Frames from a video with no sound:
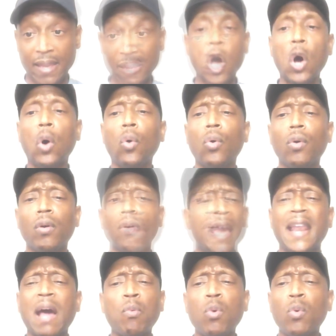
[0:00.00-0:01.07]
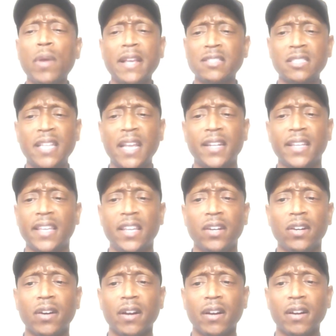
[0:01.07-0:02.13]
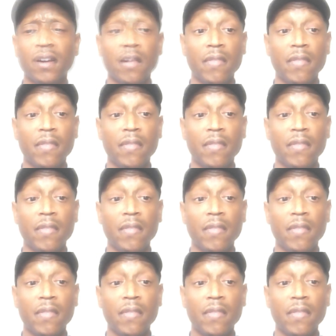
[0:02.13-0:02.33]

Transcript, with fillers: Oh, and I won't hesitate to kill her.